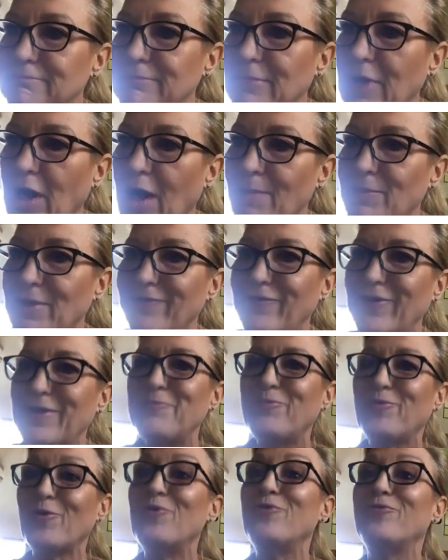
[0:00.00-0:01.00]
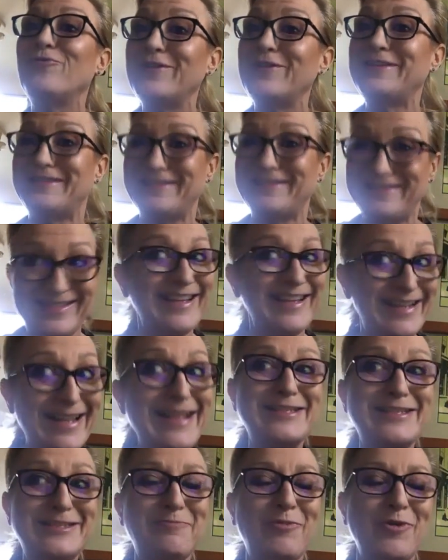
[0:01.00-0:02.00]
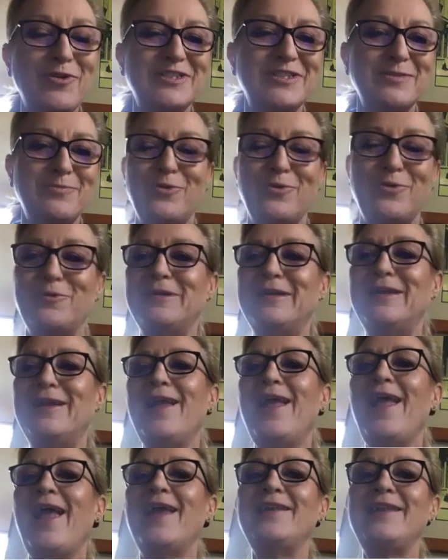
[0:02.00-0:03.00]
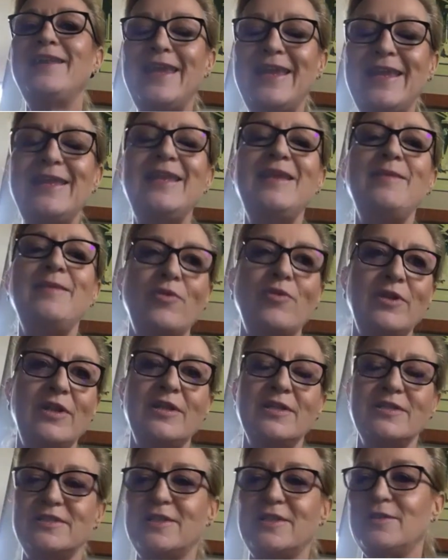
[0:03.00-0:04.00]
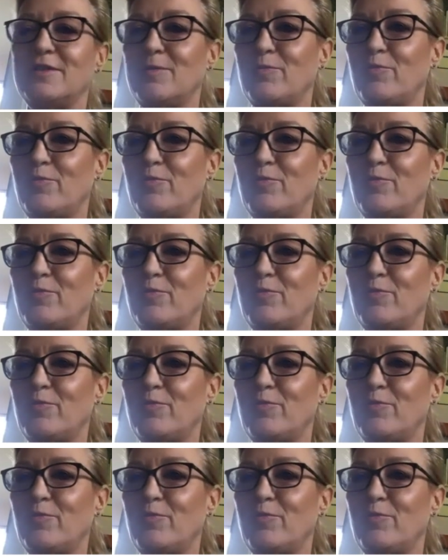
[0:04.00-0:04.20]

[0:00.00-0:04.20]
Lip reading: I'm living proof it is possible, and anybody that's done the